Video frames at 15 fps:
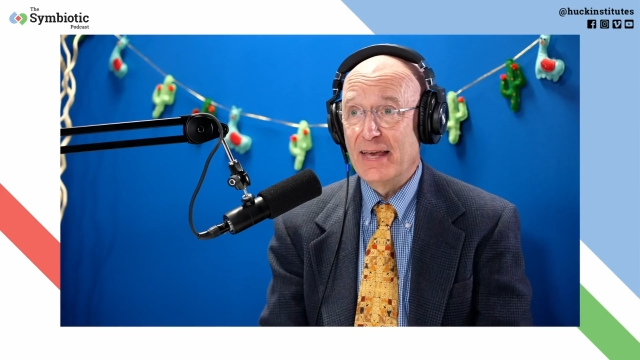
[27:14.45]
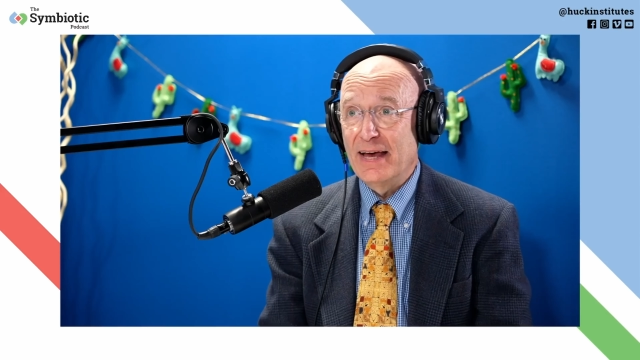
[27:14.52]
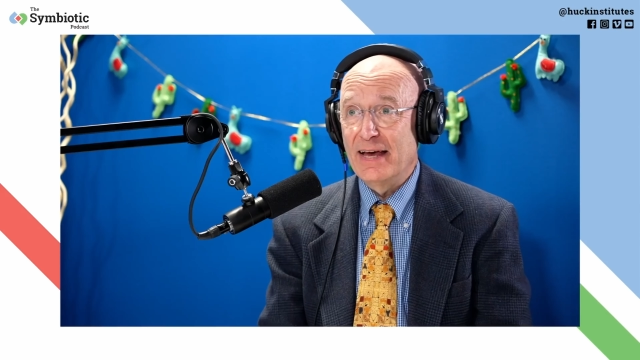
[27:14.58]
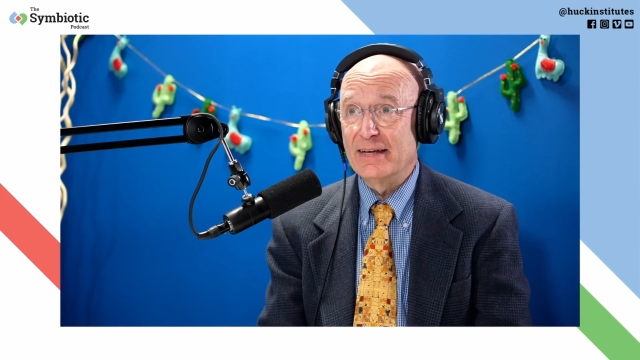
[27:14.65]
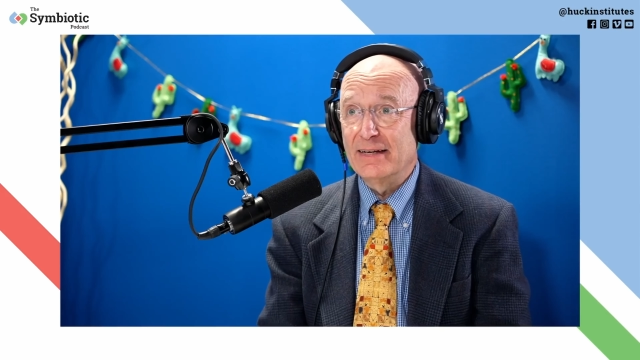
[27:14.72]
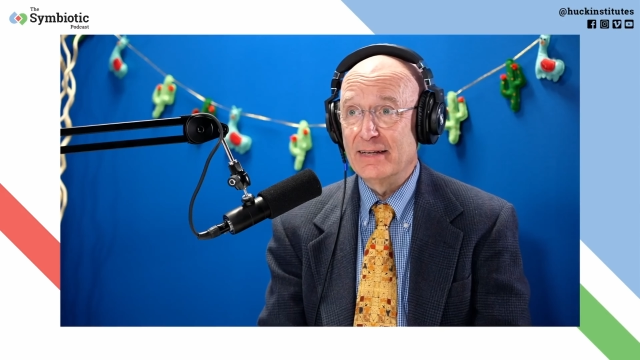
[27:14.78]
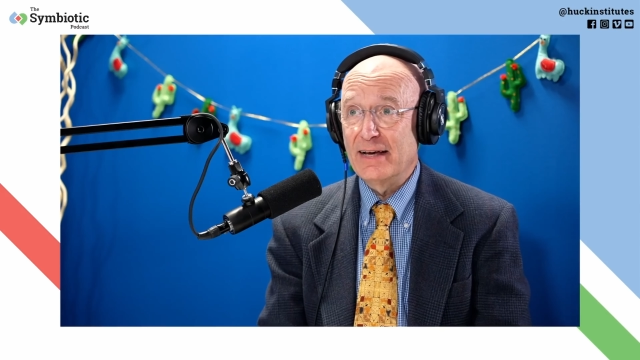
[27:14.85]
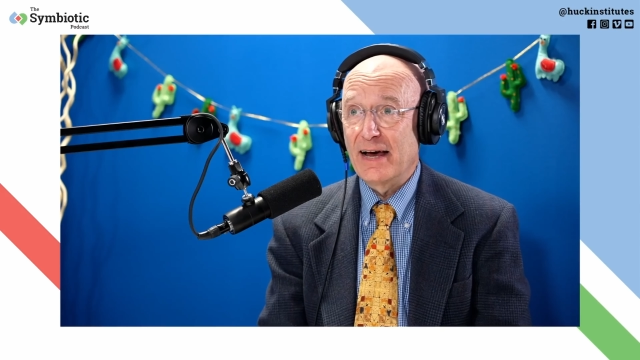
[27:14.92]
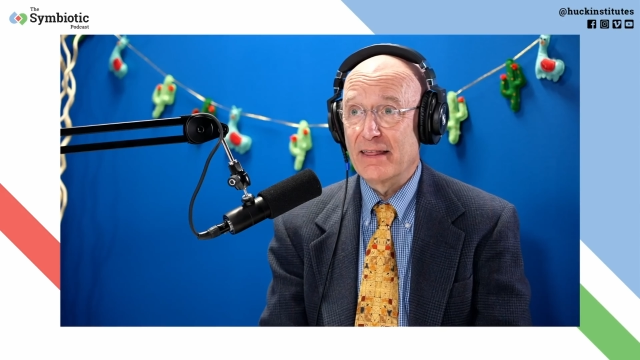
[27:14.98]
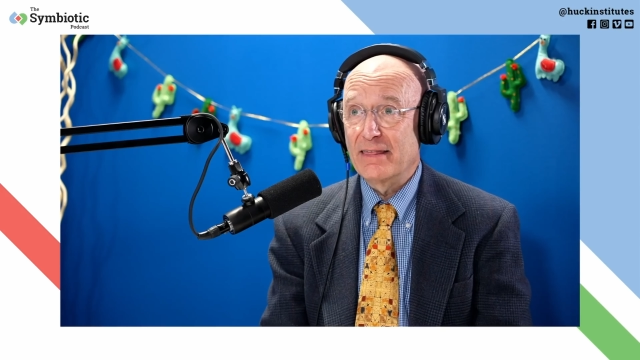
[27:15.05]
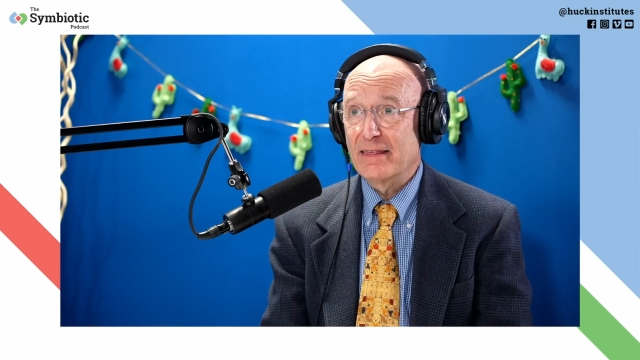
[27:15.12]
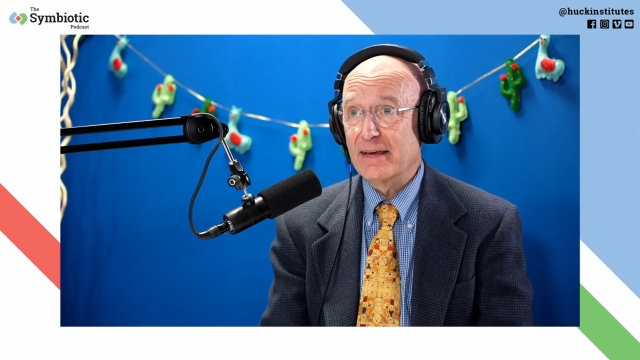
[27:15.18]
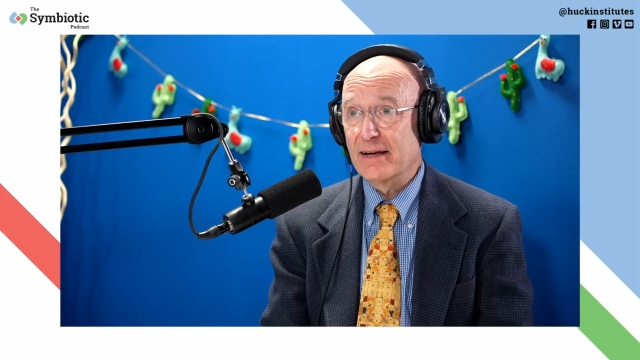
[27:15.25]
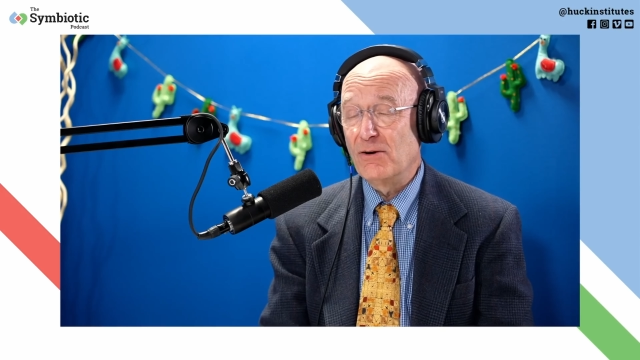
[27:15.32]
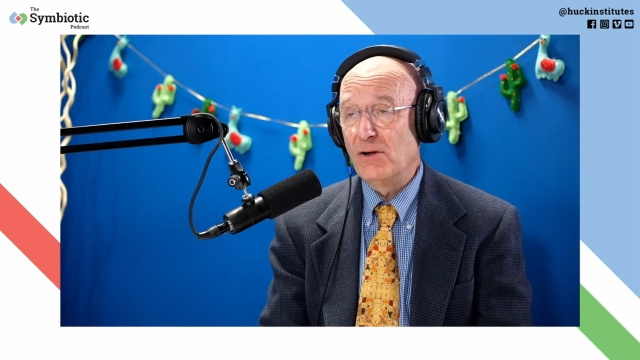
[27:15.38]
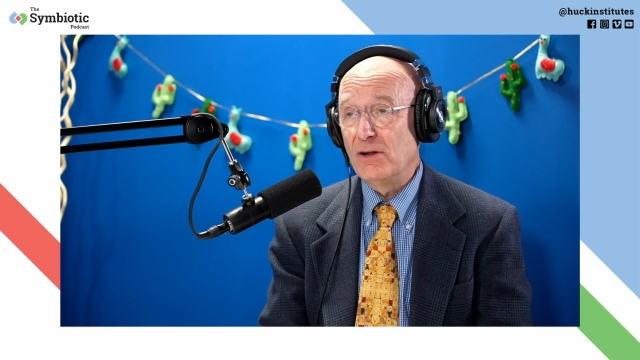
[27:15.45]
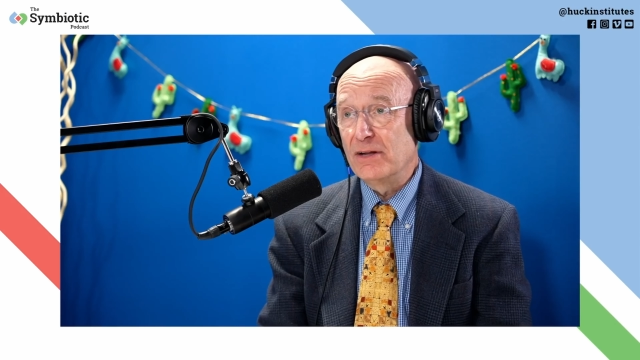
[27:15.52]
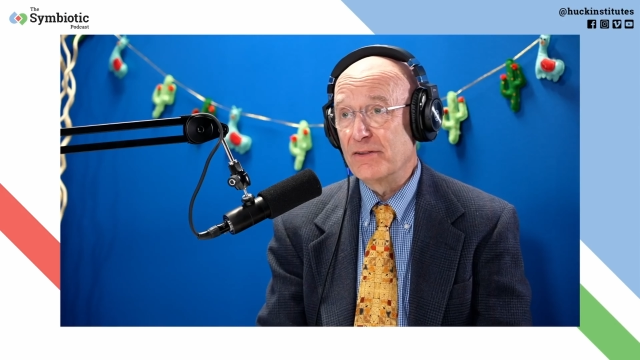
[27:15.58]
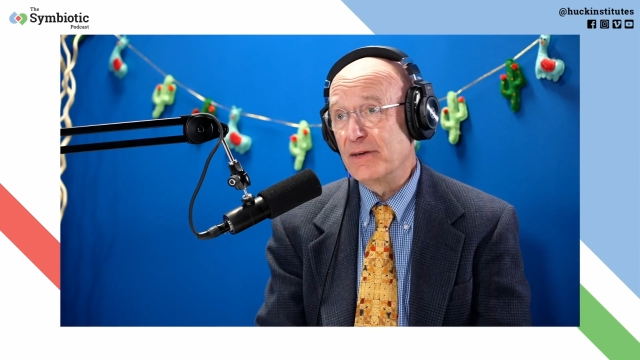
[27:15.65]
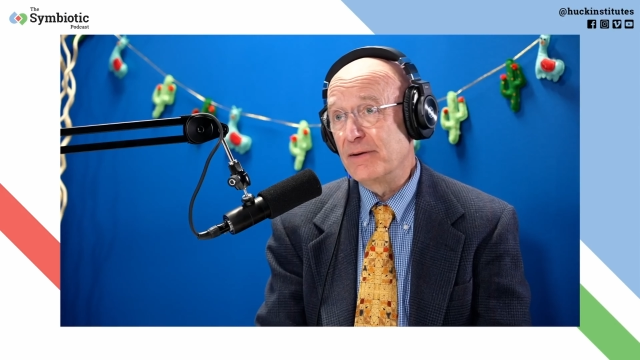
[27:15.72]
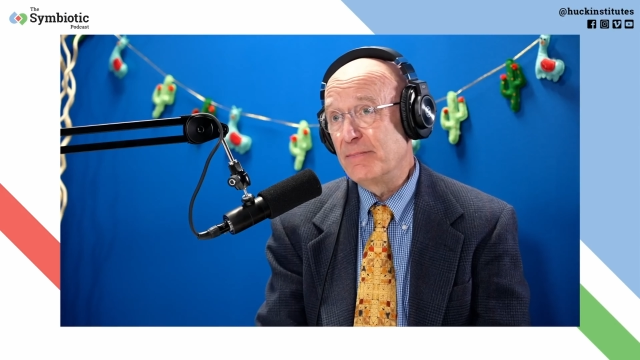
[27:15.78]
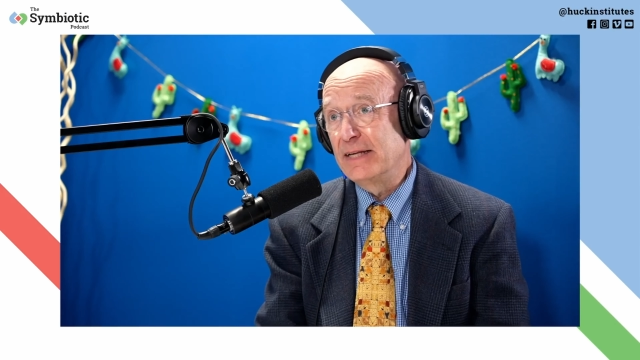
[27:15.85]
And I think all
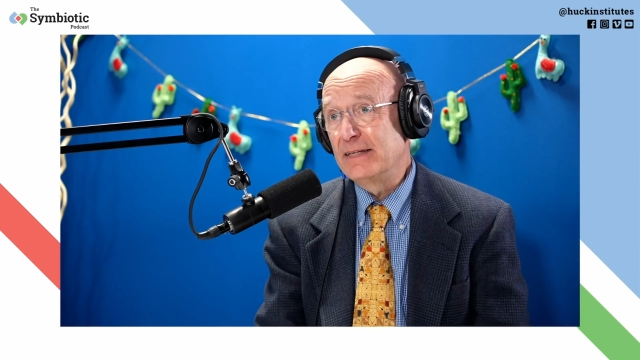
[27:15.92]
of them